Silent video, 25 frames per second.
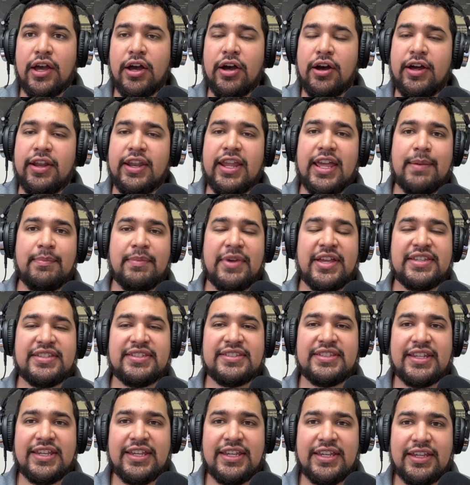On
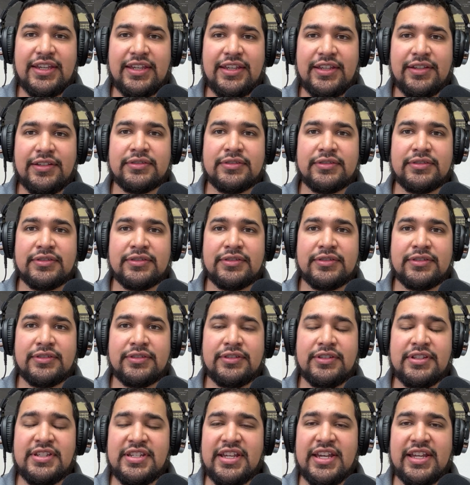MSC,
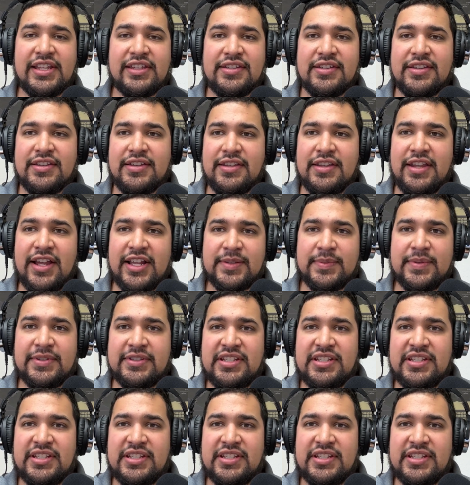you get announcements